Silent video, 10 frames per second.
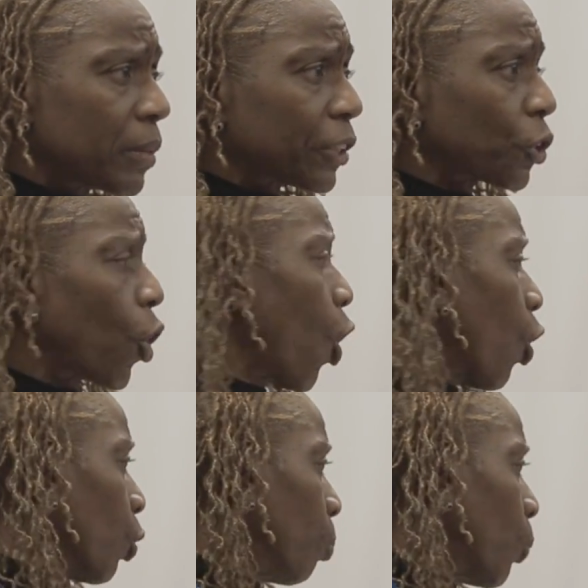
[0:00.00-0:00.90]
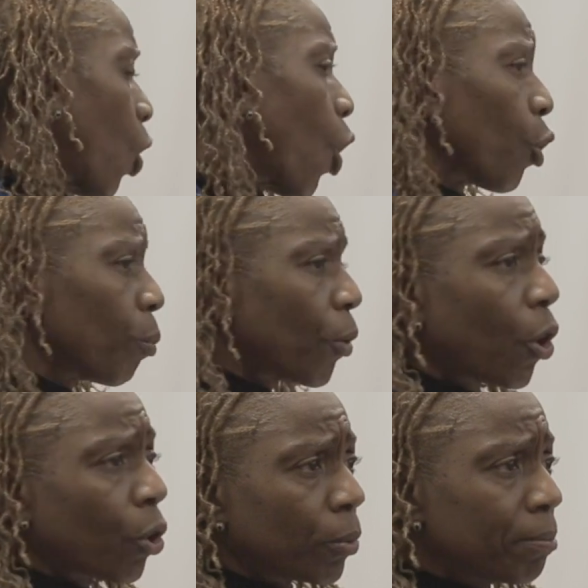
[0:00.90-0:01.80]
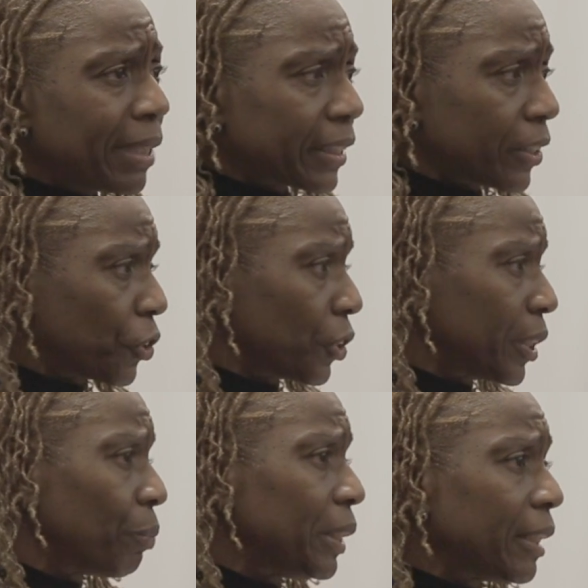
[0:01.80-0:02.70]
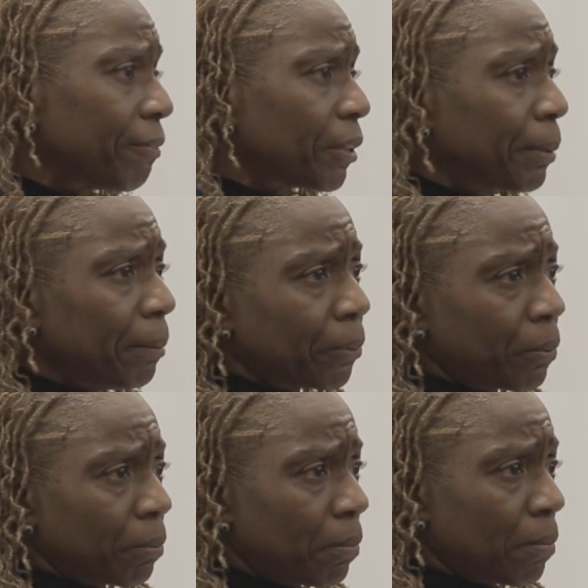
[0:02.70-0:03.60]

That's a horrible, horrible, horrible message that we give to people.